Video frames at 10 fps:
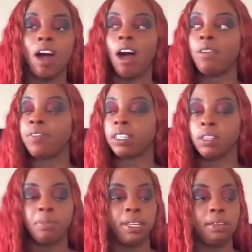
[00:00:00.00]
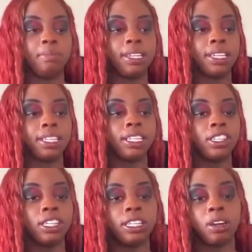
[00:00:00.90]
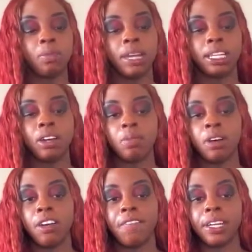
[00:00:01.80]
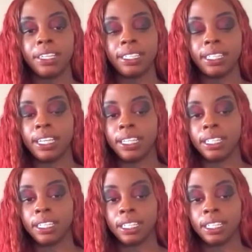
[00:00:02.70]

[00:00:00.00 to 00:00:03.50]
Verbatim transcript: off a little bit because this shit don't make no motherfucking sense.